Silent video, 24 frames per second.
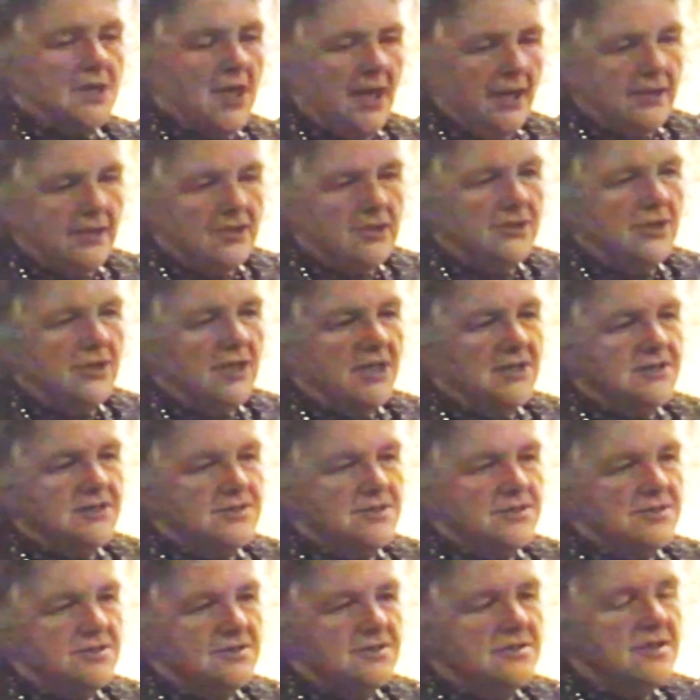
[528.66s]

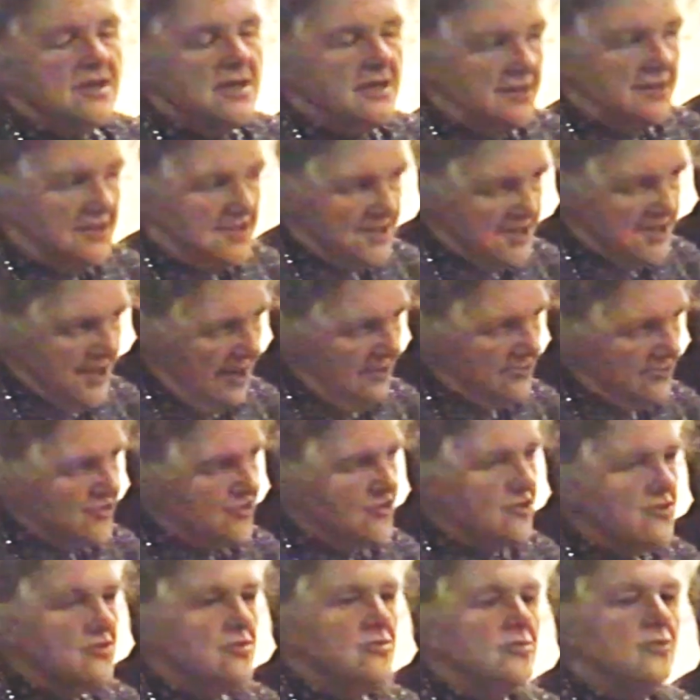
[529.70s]
calculated, it
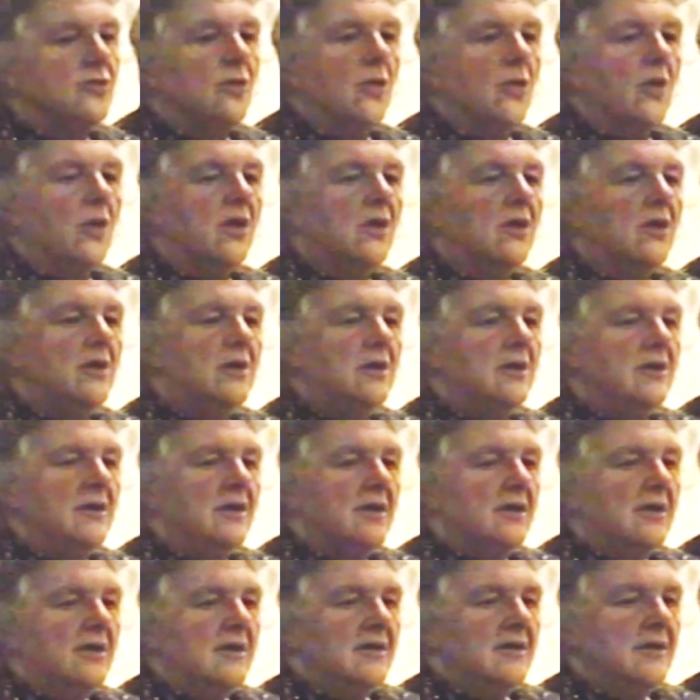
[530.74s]
sounds cool,
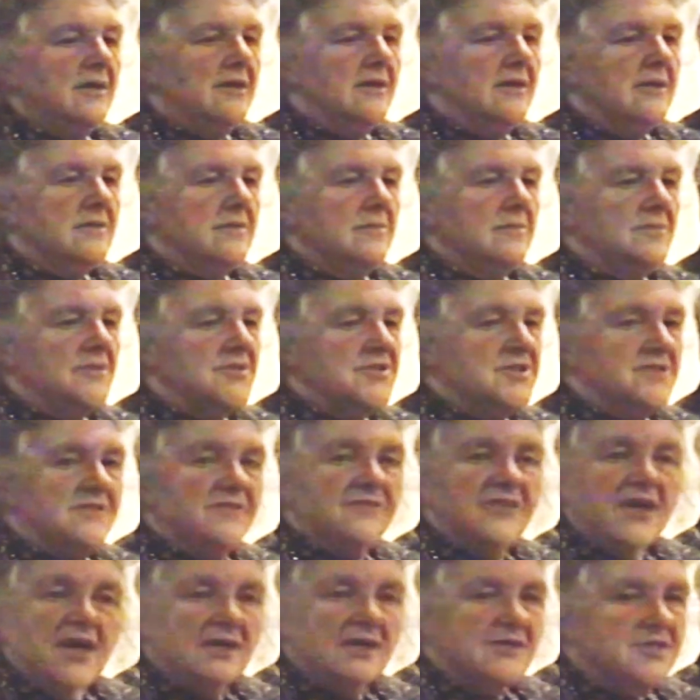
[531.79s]
but
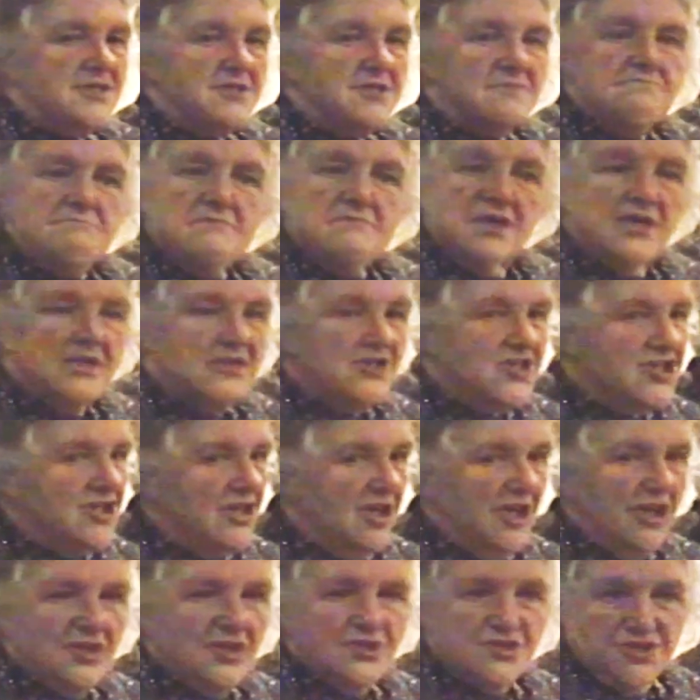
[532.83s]
in fact it's much
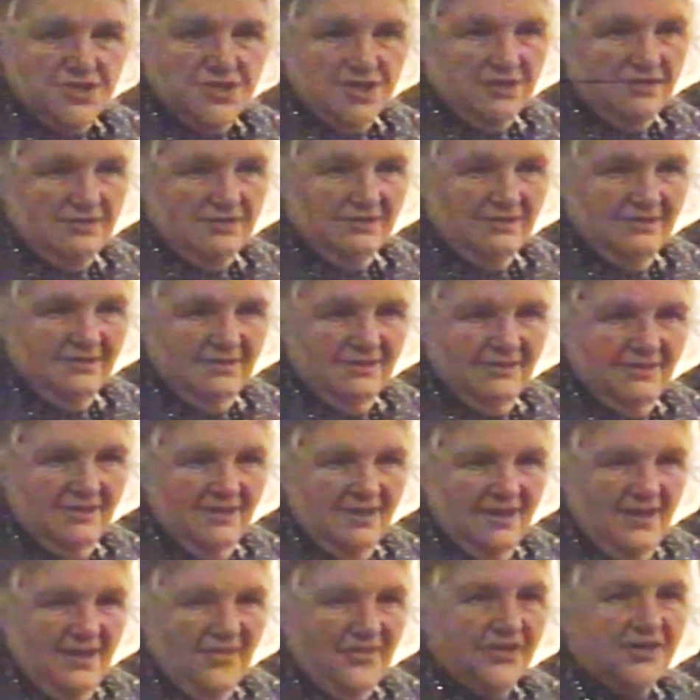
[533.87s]
closer
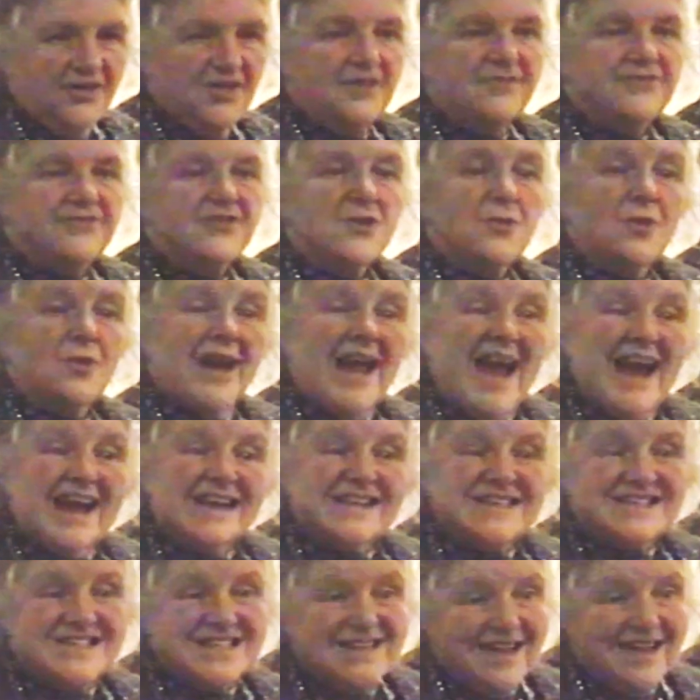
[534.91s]
than if they were
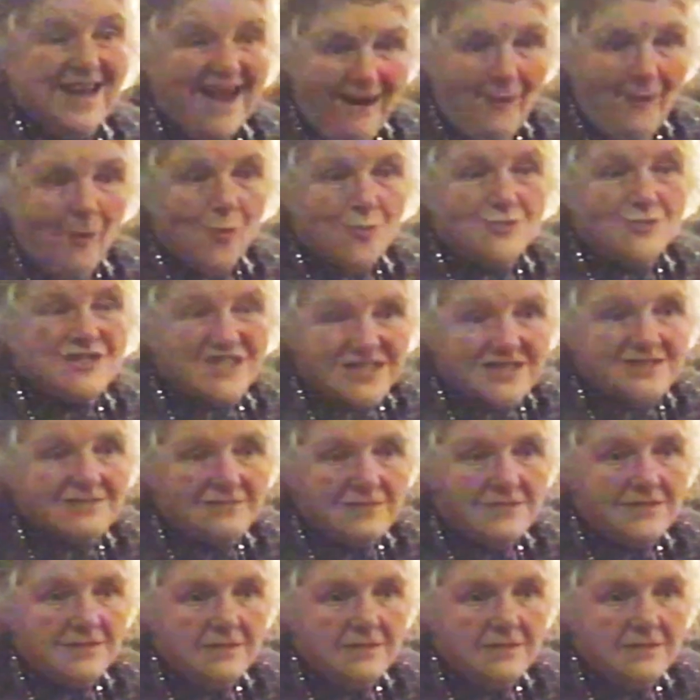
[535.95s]
acting out,